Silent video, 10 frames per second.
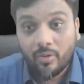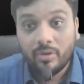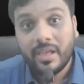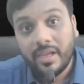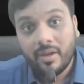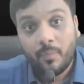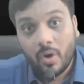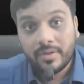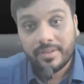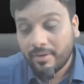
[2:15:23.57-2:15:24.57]
okay,
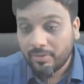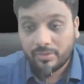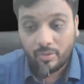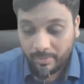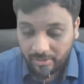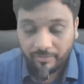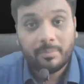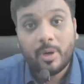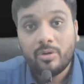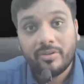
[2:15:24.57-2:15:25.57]
boss, there was so much of
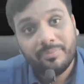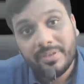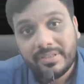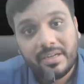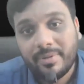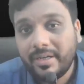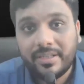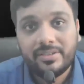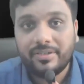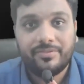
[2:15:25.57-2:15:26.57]
amount of misstatement
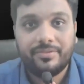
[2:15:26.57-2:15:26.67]
and stuff.